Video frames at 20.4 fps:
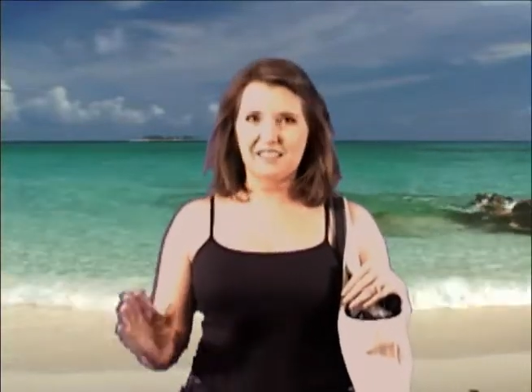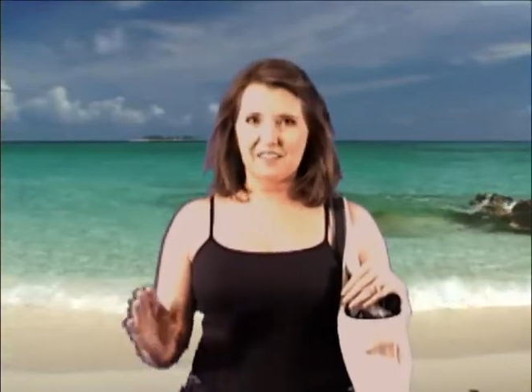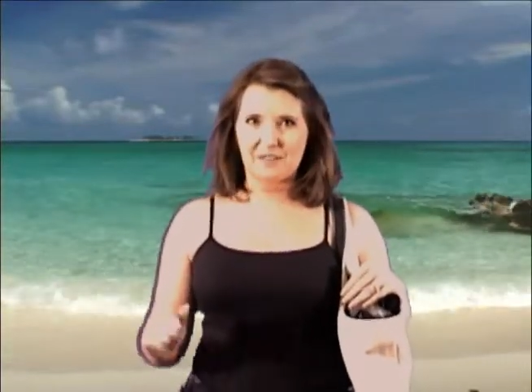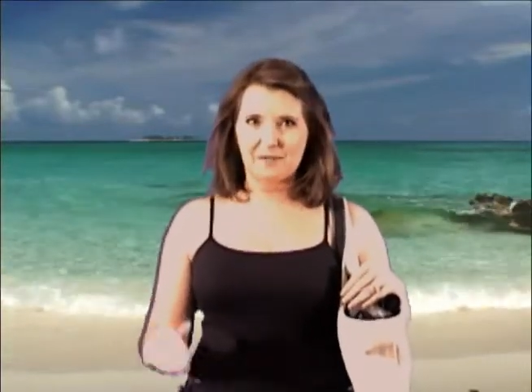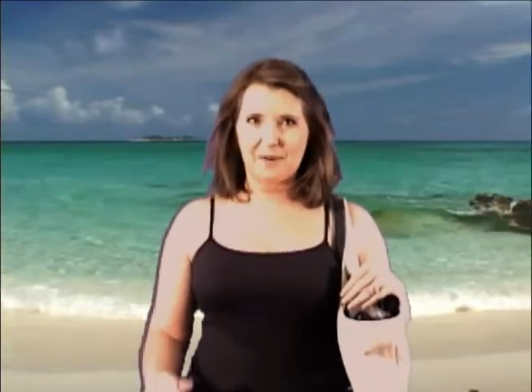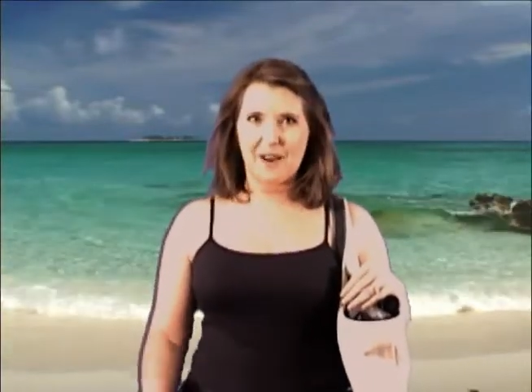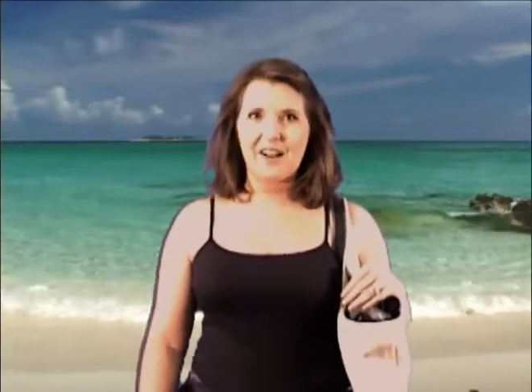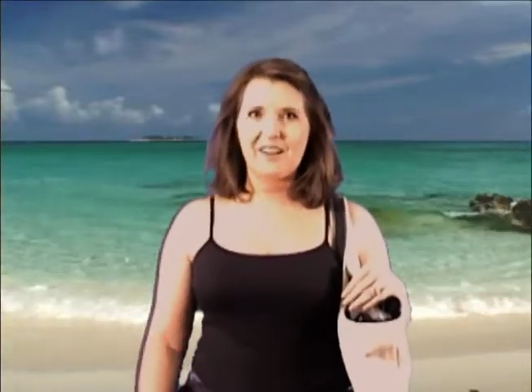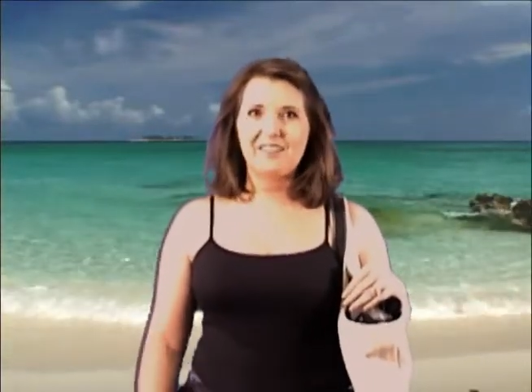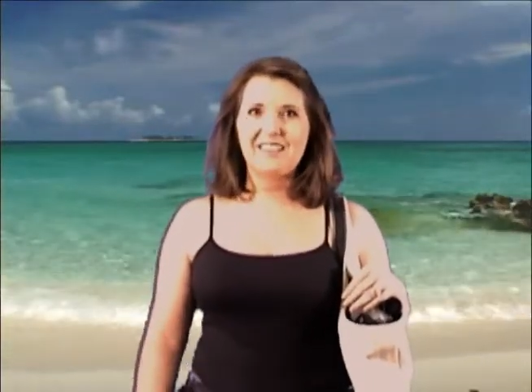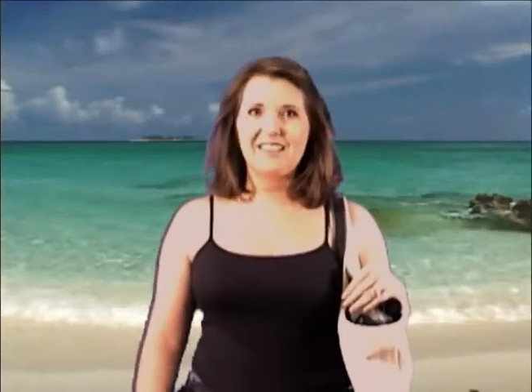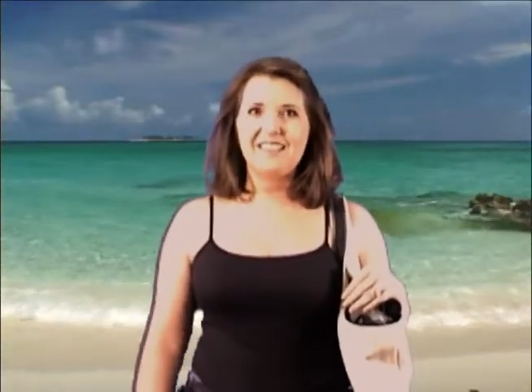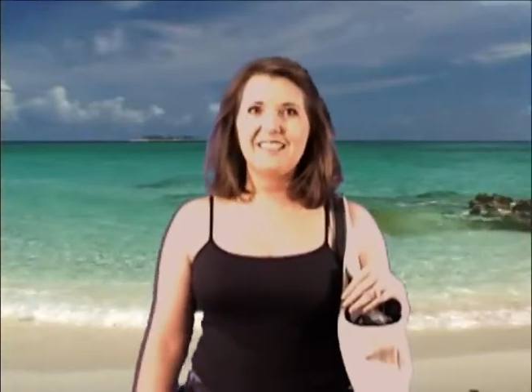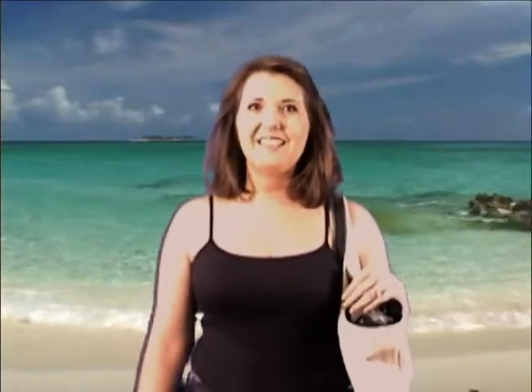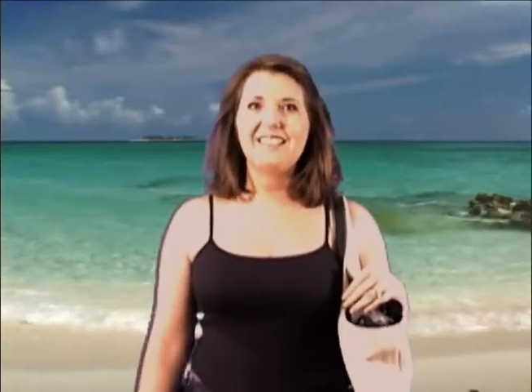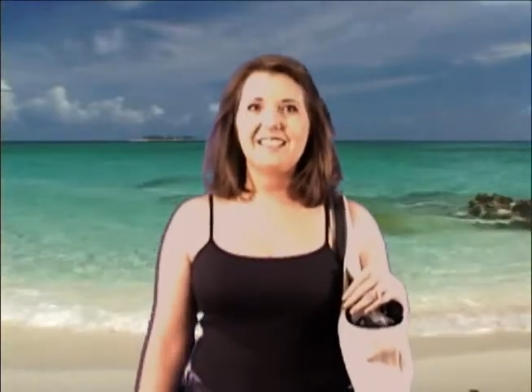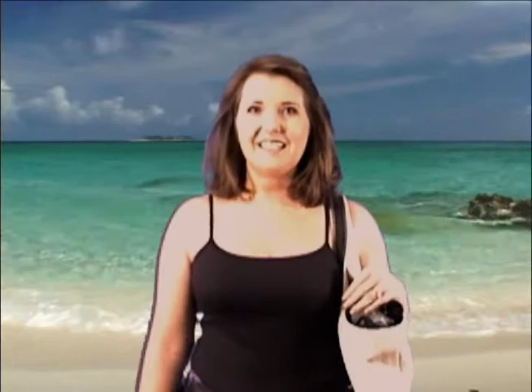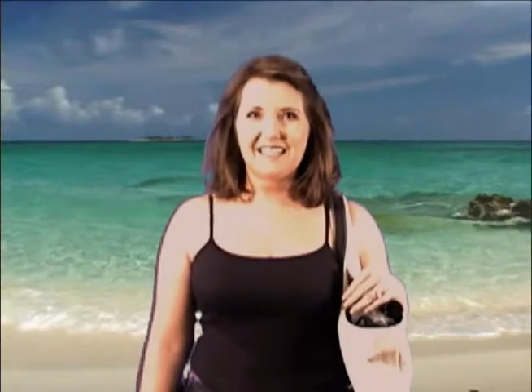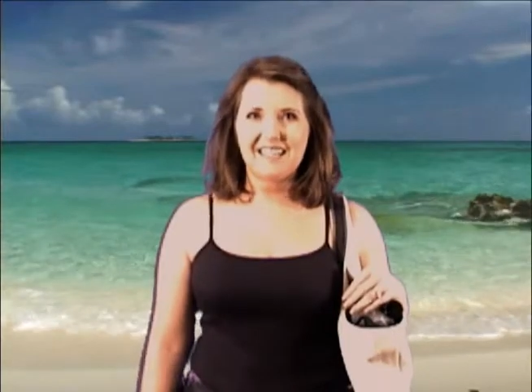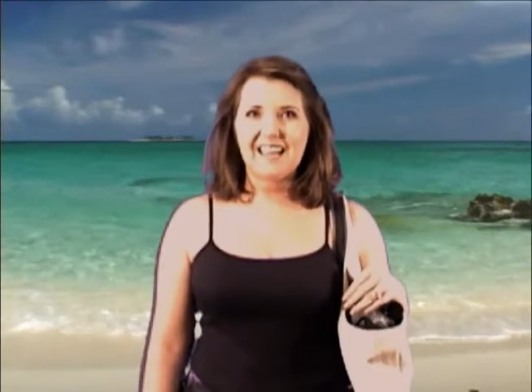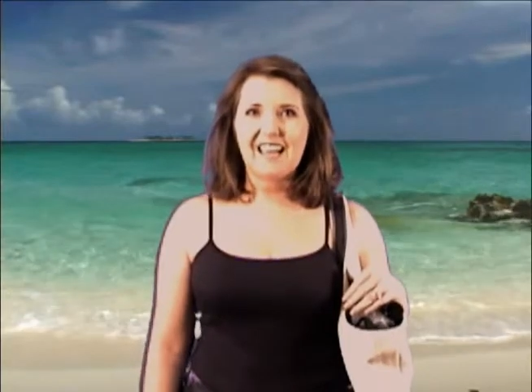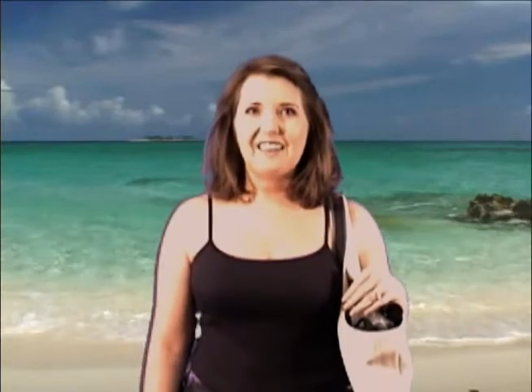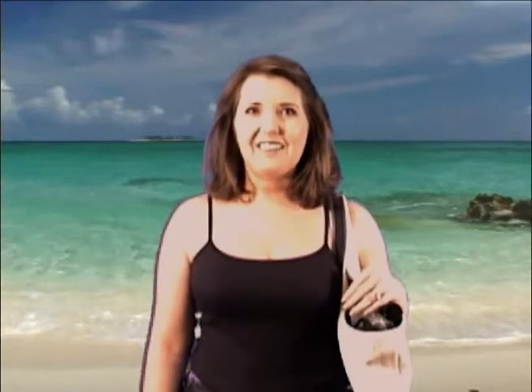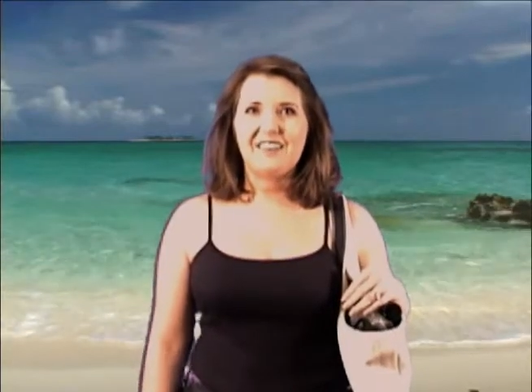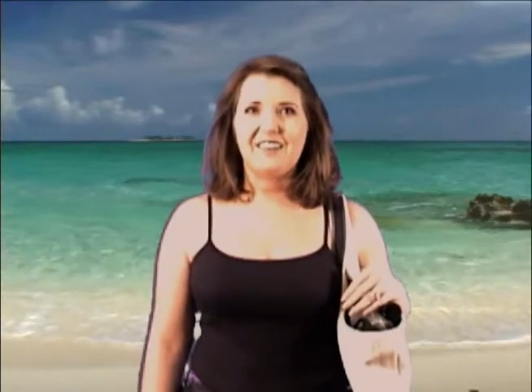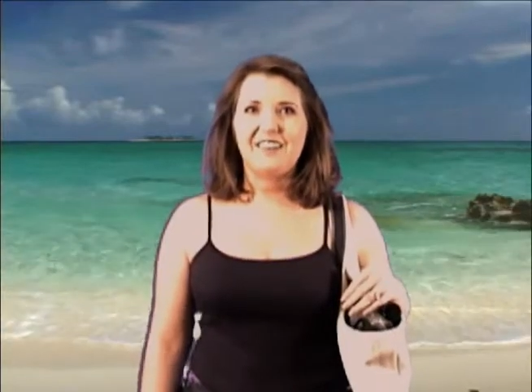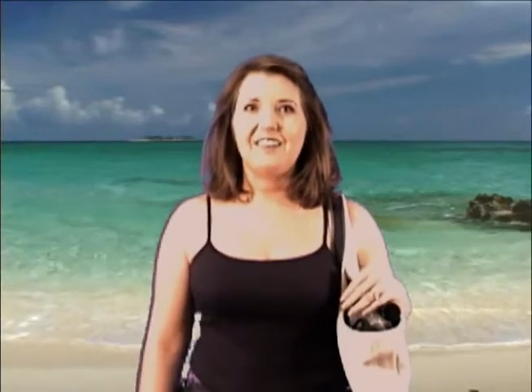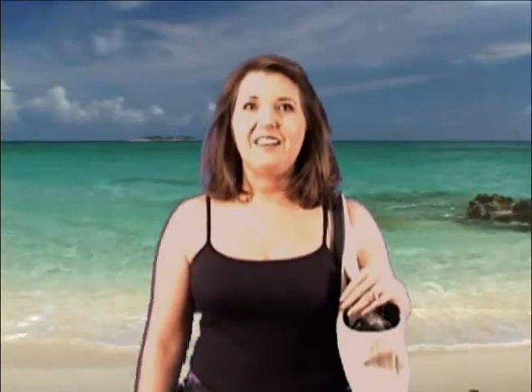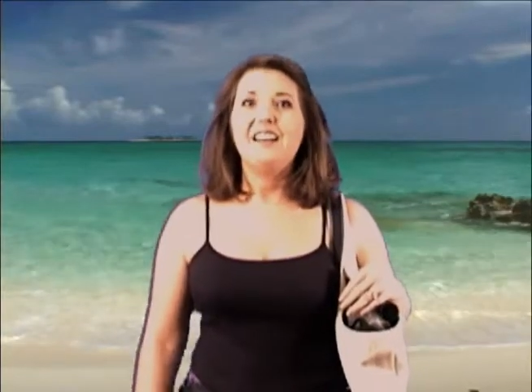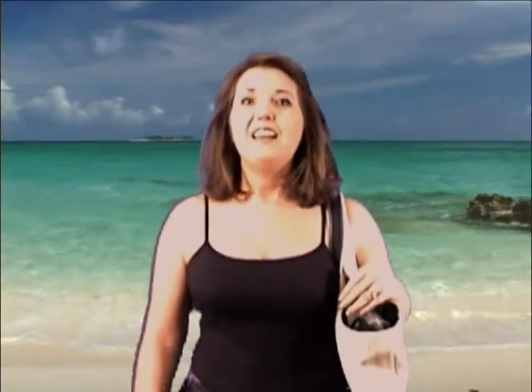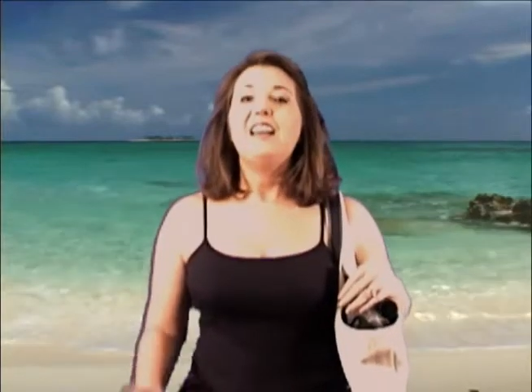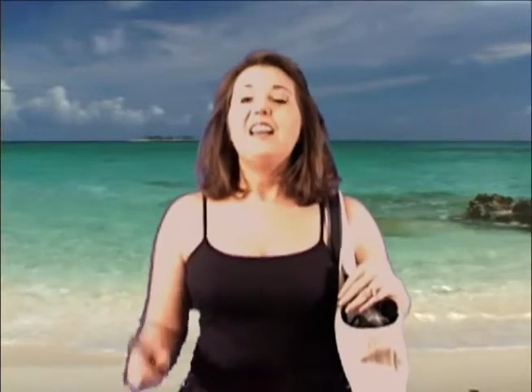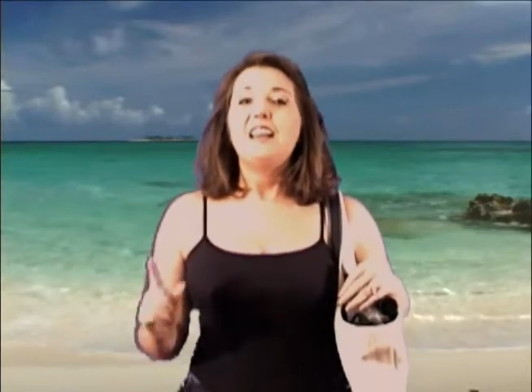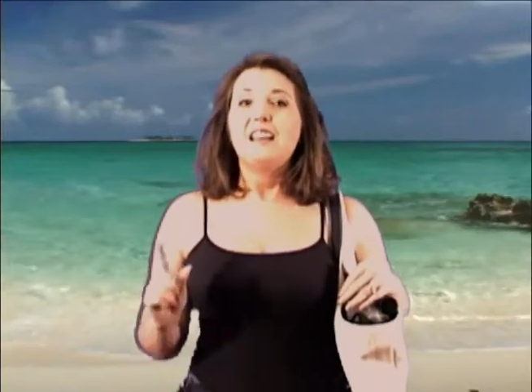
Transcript: its surroundings together.